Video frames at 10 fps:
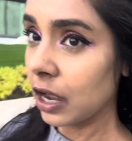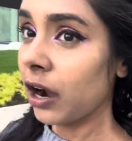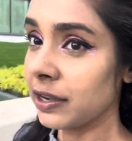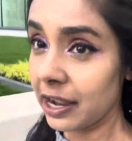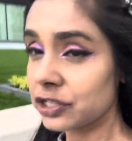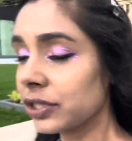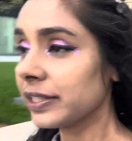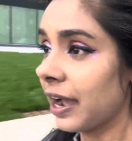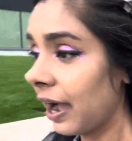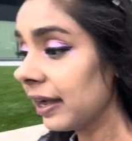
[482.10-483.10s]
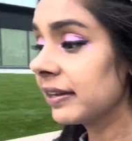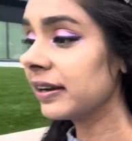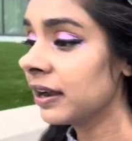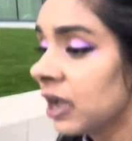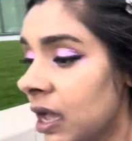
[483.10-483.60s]
are naturally
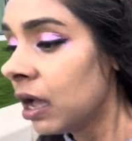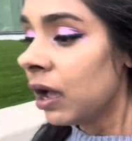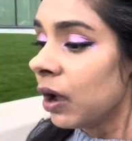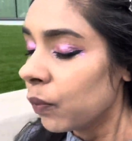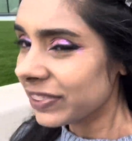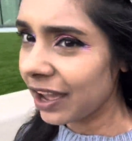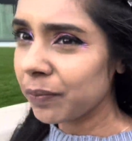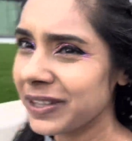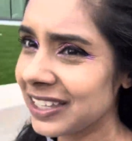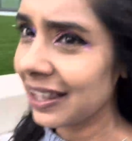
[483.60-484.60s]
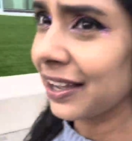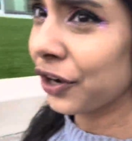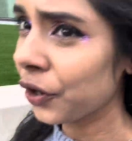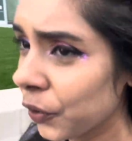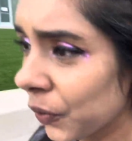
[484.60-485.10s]
higher without being like
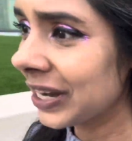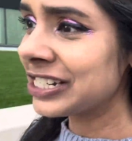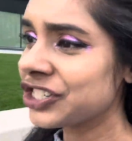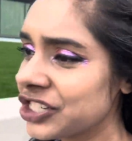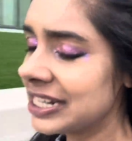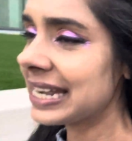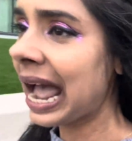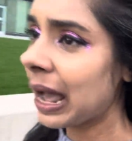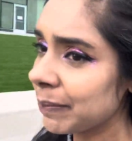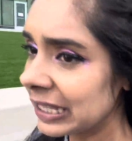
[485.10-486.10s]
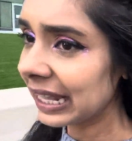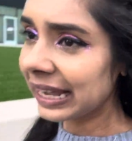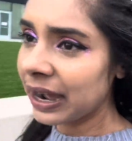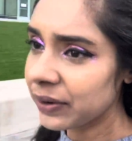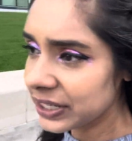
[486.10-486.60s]
cringy happy like
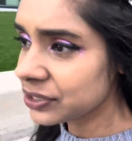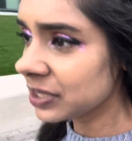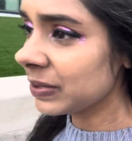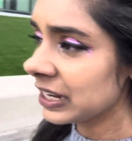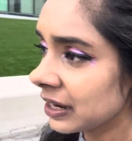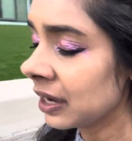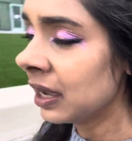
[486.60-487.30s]
how I used to be